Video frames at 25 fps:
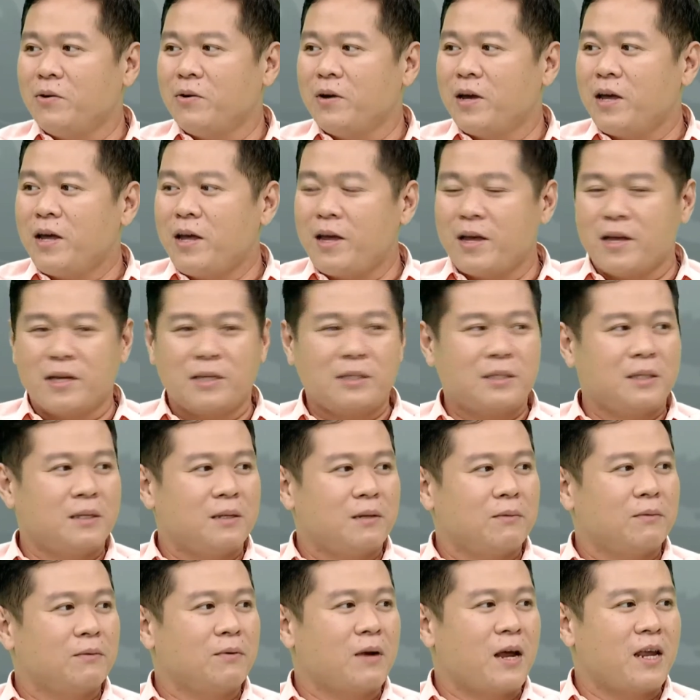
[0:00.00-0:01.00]
US
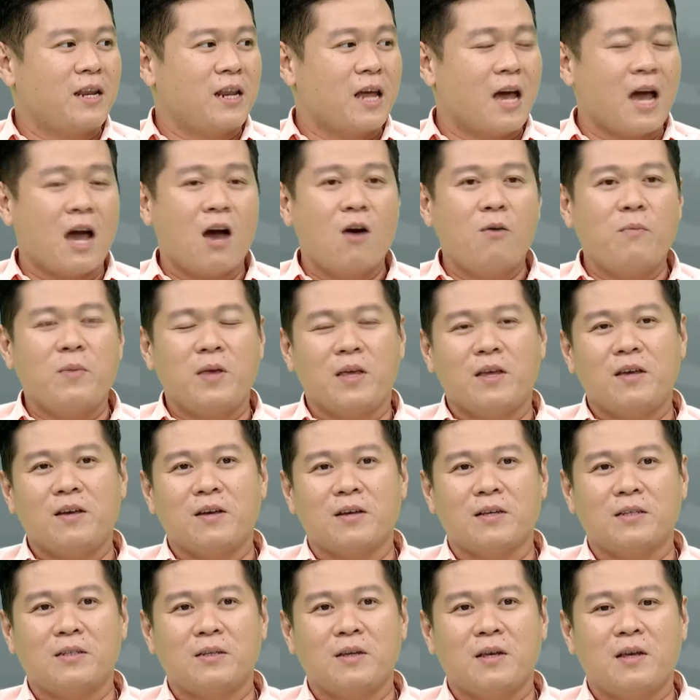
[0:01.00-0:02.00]
right now,
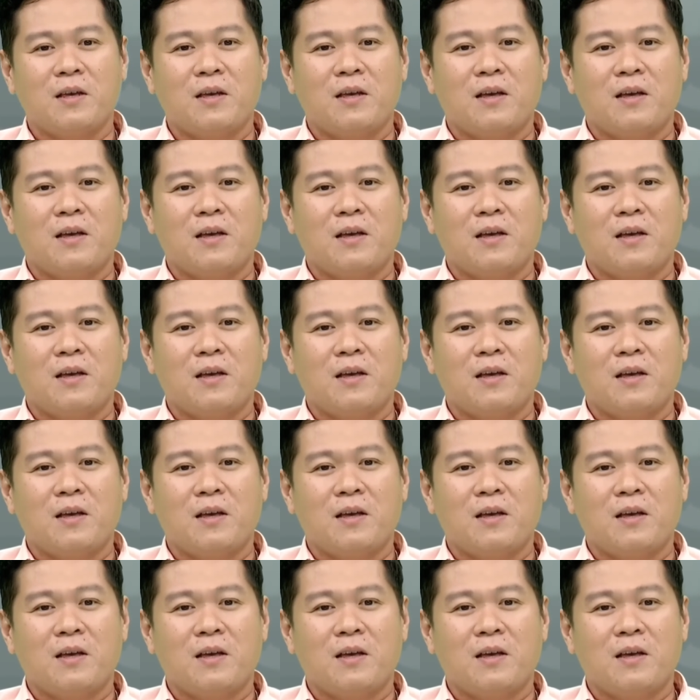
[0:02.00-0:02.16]
because